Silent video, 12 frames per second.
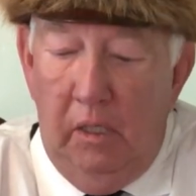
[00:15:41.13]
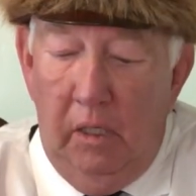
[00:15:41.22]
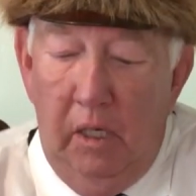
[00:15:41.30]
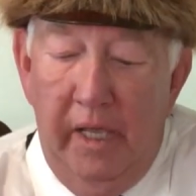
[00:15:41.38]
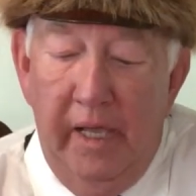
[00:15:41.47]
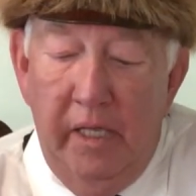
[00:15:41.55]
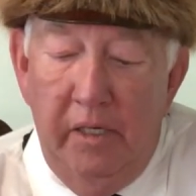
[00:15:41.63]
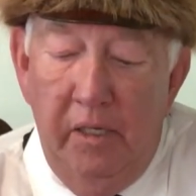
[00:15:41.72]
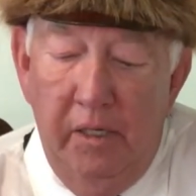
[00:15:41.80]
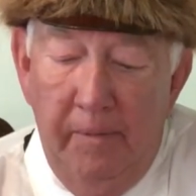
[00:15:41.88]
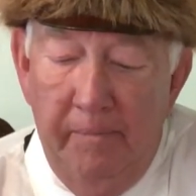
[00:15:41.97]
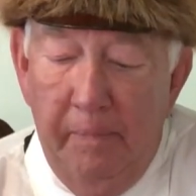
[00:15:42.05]
Lead
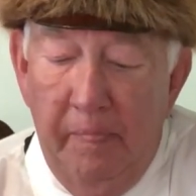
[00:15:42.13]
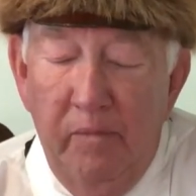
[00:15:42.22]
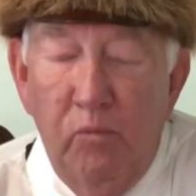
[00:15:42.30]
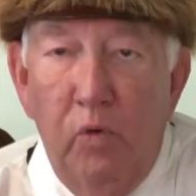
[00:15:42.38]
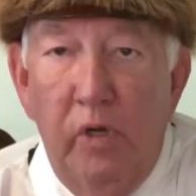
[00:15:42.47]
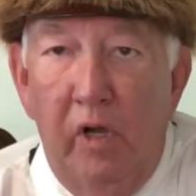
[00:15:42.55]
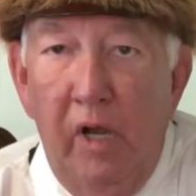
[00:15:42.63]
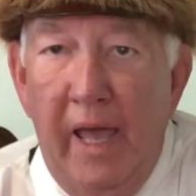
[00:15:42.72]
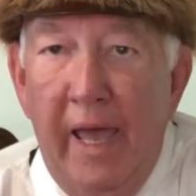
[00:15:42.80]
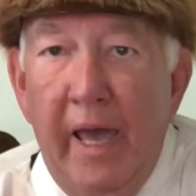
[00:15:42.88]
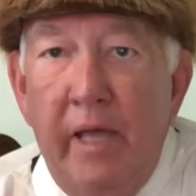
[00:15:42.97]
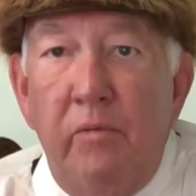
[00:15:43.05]
will
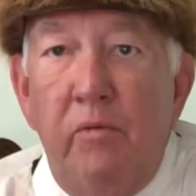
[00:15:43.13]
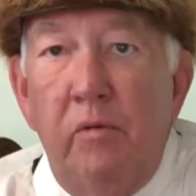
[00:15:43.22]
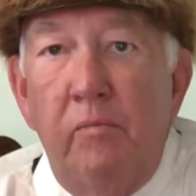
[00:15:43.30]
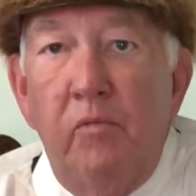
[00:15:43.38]
add